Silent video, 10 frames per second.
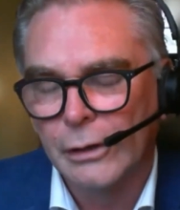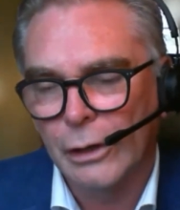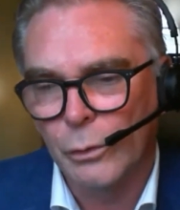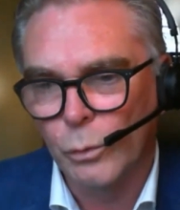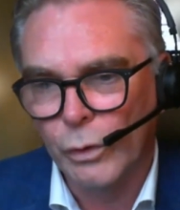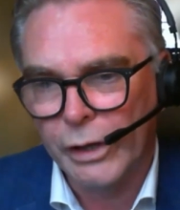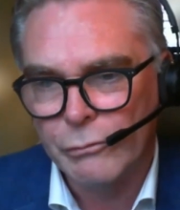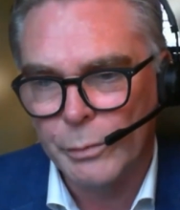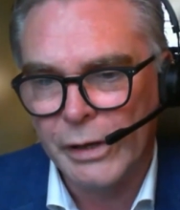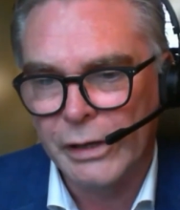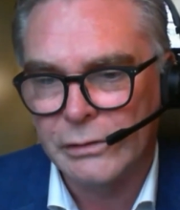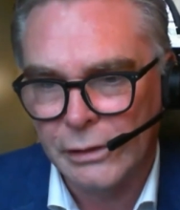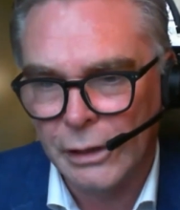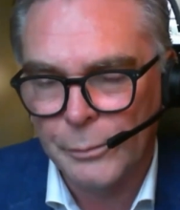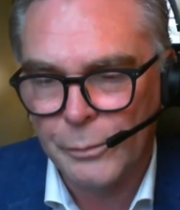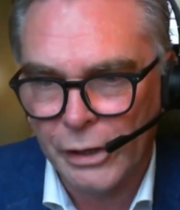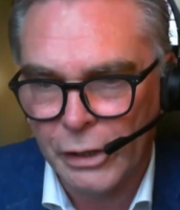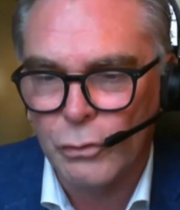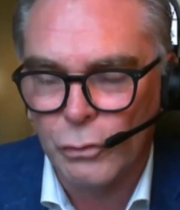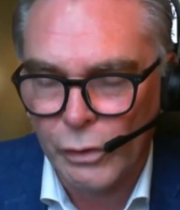and we remit an
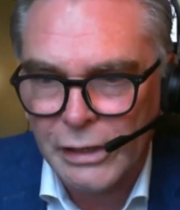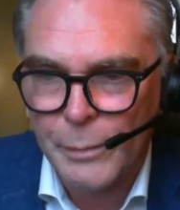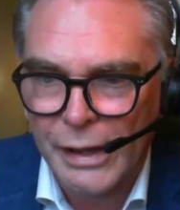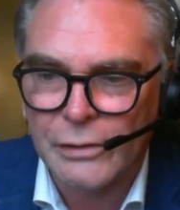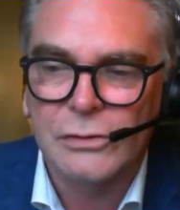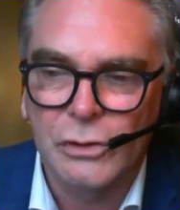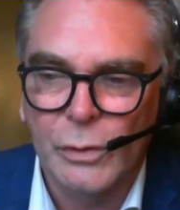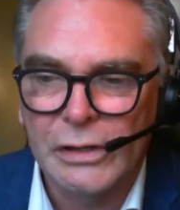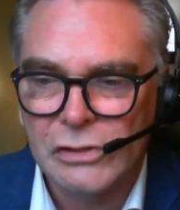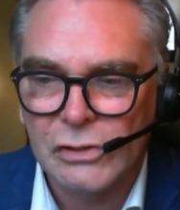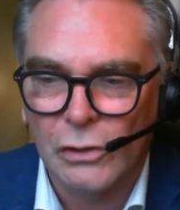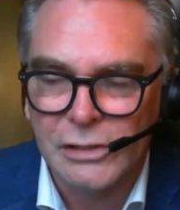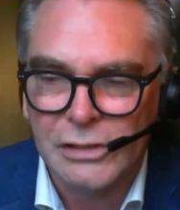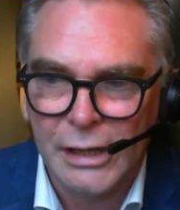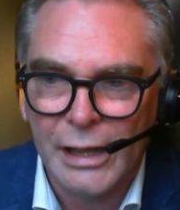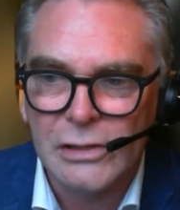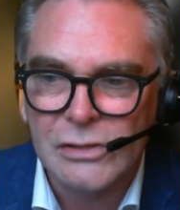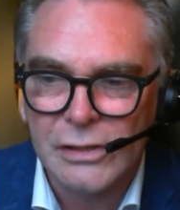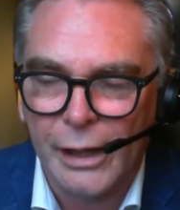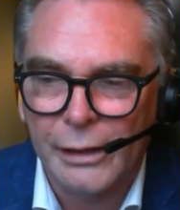agreed amount of US dollars
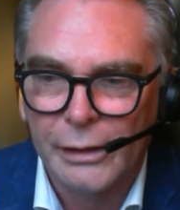against that.